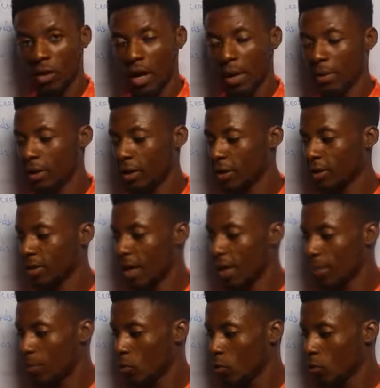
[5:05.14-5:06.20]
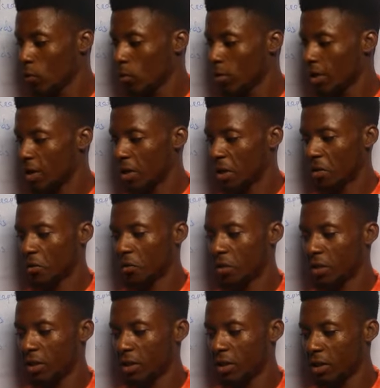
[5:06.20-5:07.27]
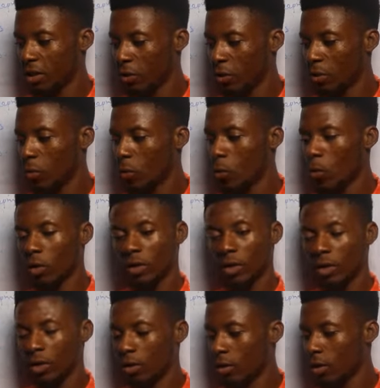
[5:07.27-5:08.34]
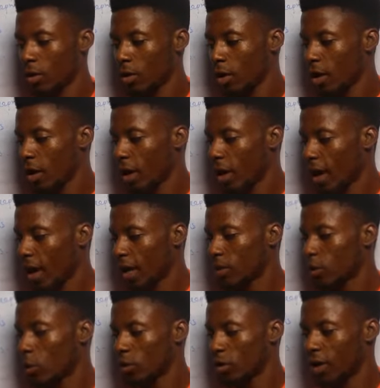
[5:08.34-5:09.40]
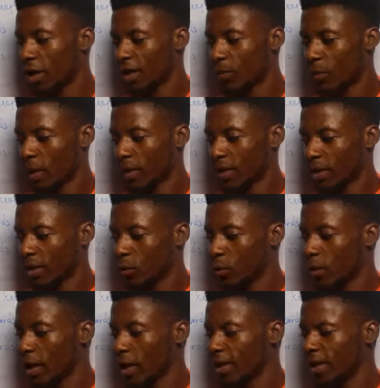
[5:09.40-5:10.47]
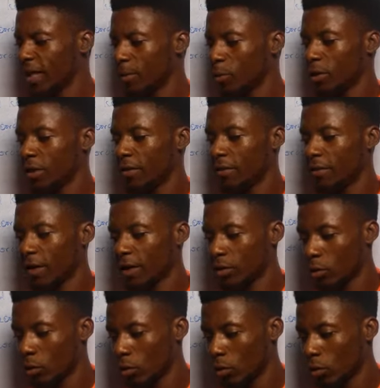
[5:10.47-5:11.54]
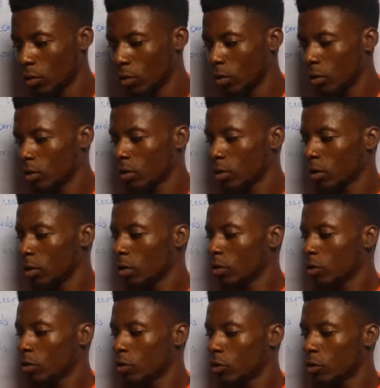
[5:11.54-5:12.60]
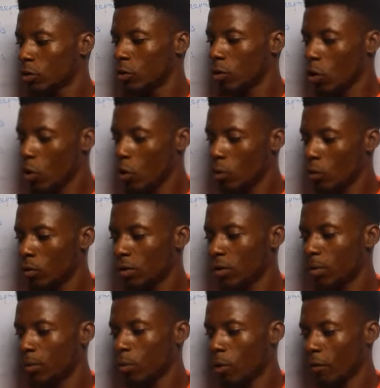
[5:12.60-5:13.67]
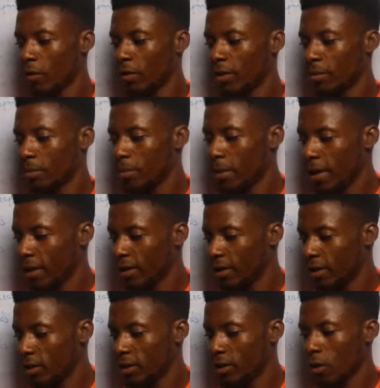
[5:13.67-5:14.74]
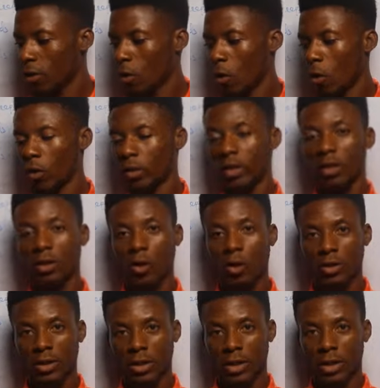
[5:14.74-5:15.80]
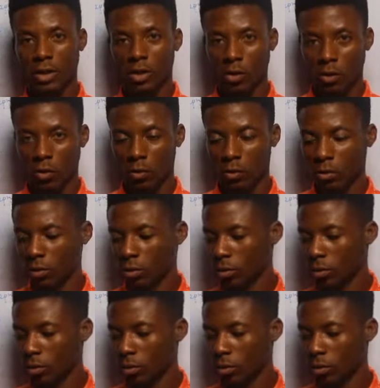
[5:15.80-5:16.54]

I mean, example, electricity, water, and other expenses will enable the investor to know the profit made or the loss incurred.